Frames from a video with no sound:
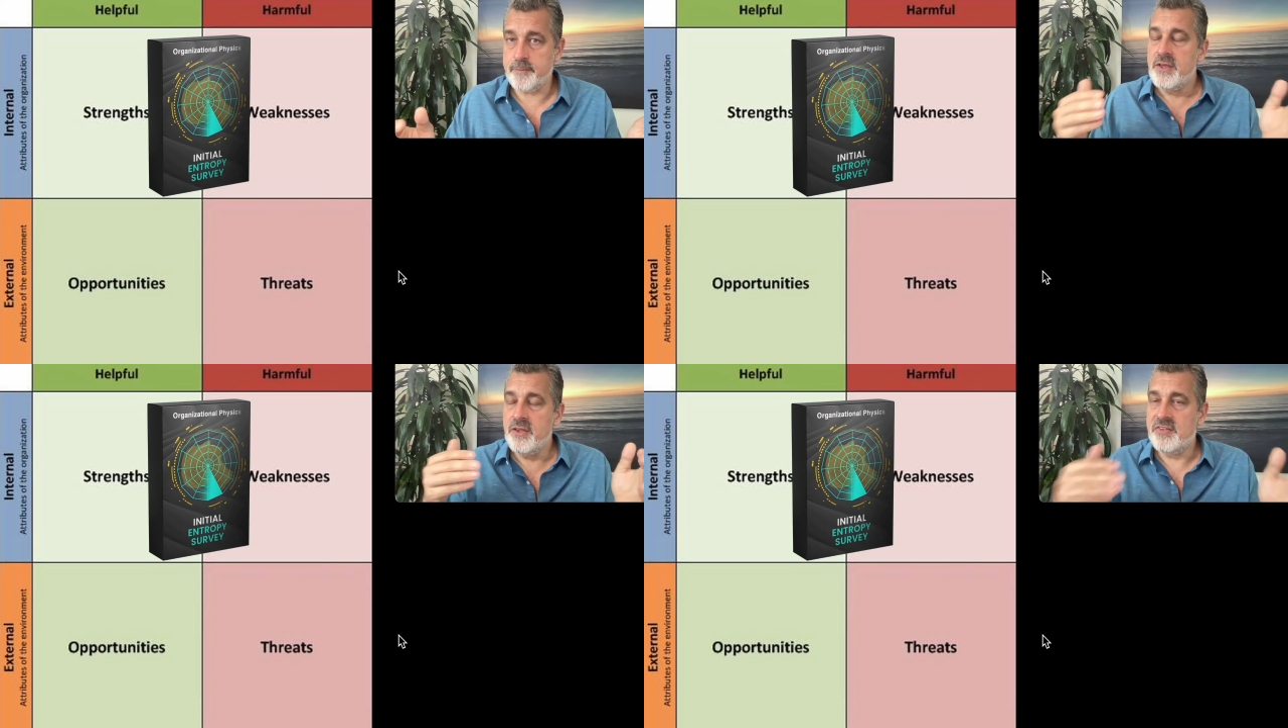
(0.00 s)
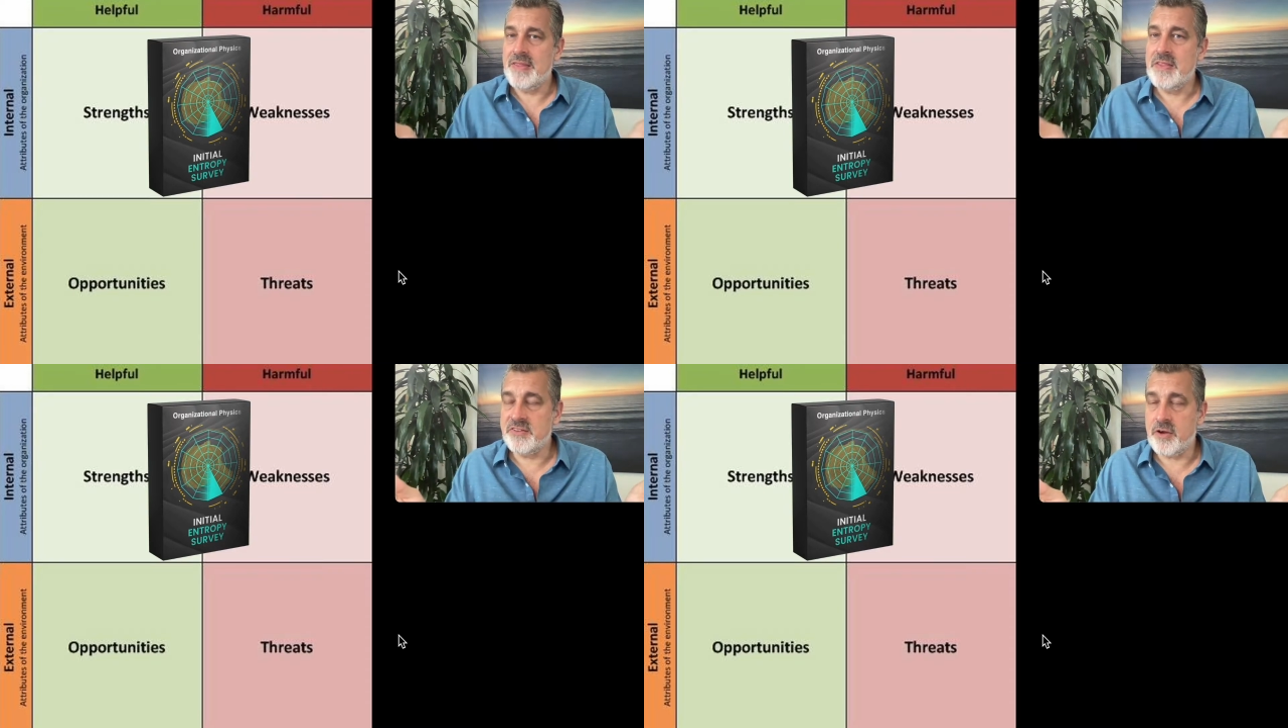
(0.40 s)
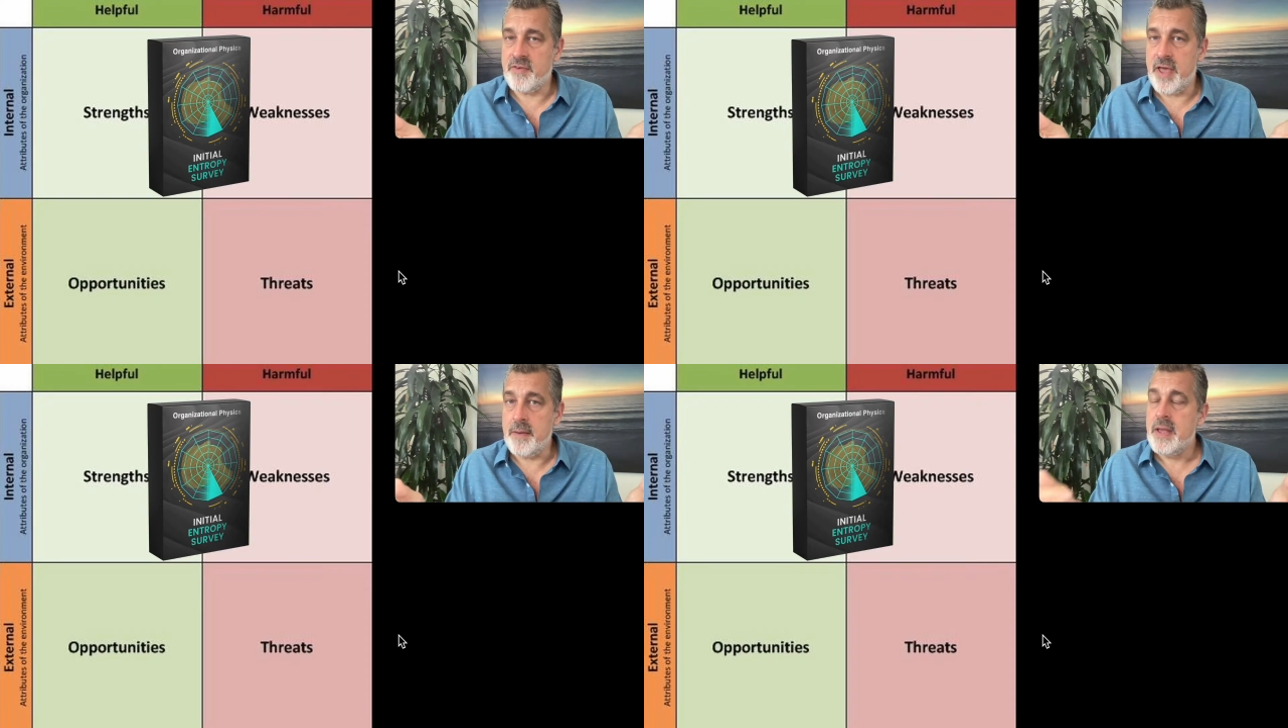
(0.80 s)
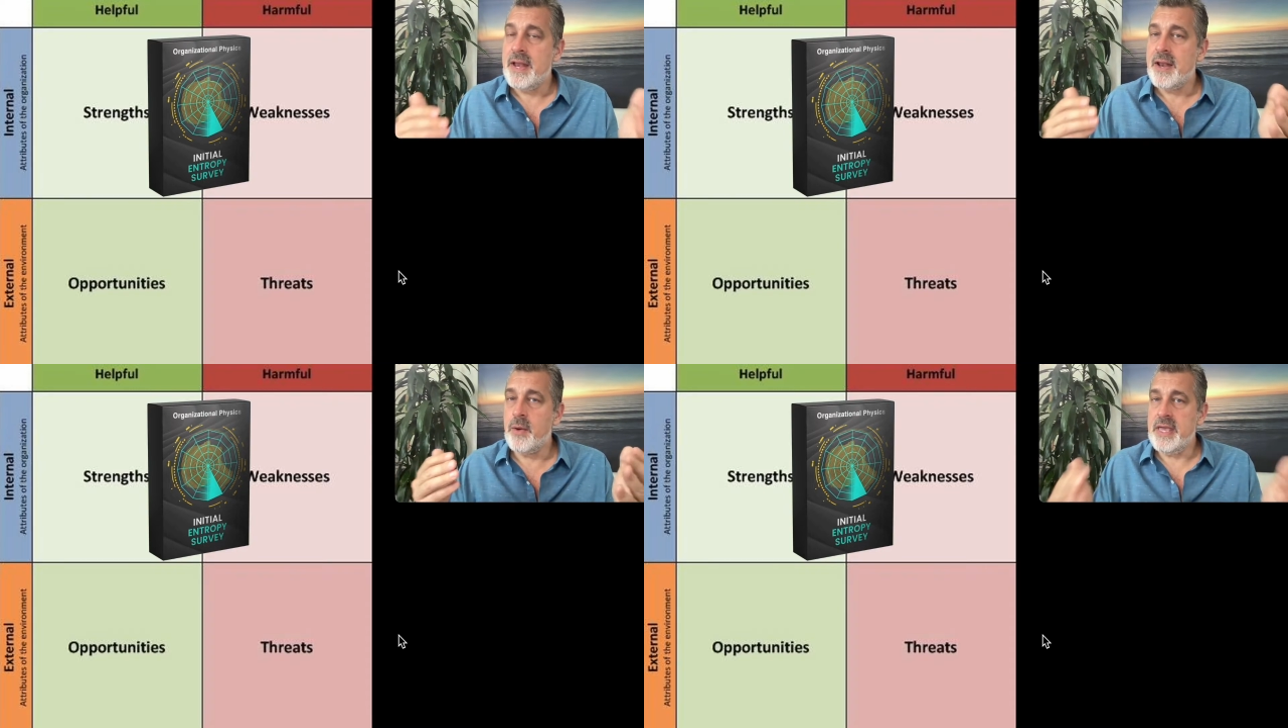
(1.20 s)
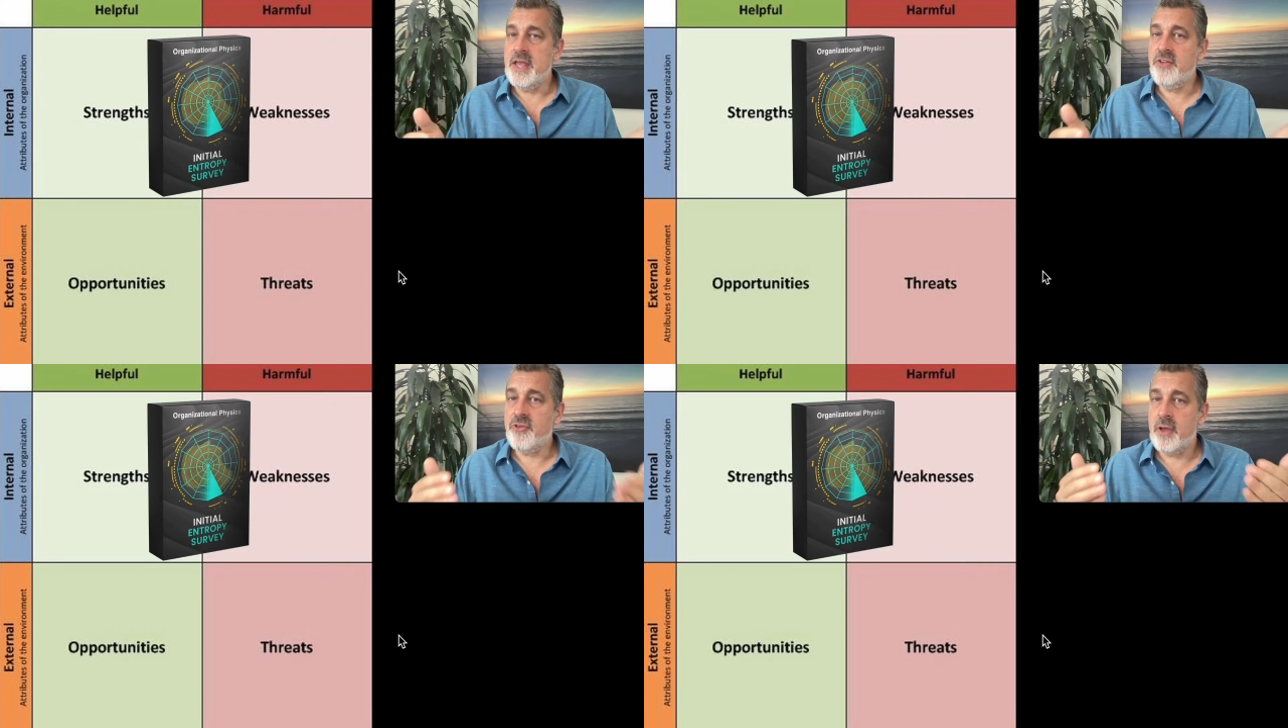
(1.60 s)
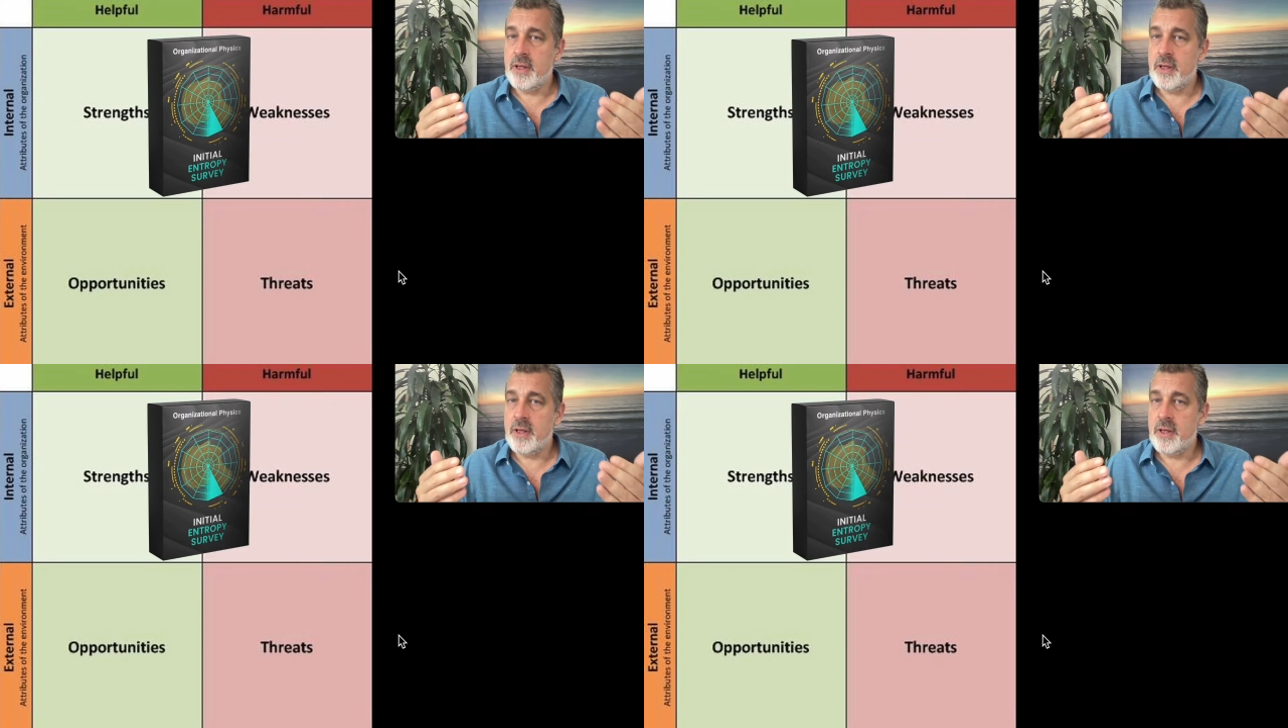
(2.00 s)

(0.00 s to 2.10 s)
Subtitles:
You send the survey. Now, each